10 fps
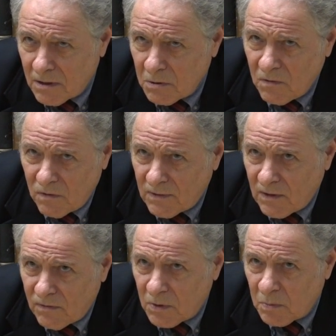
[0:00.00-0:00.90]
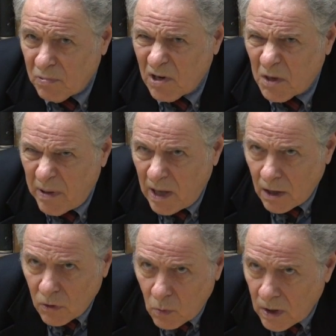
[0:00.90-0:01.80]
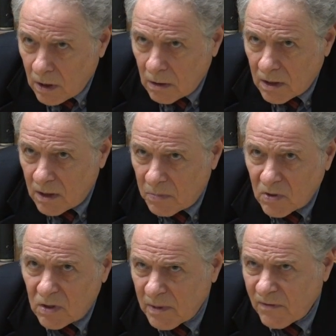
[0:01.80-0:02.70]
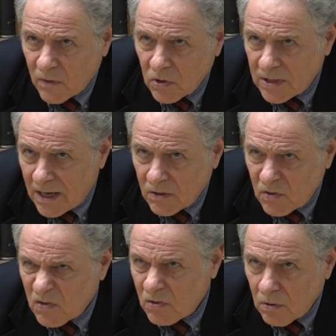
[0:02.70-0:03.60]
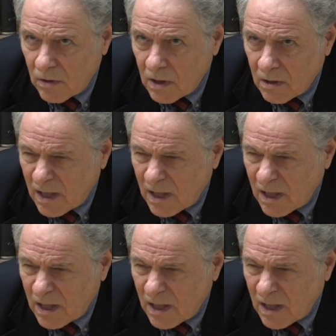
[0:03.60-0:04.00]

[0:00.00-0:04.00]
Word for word: 150 foot brick pathway that I built in my first house is still there.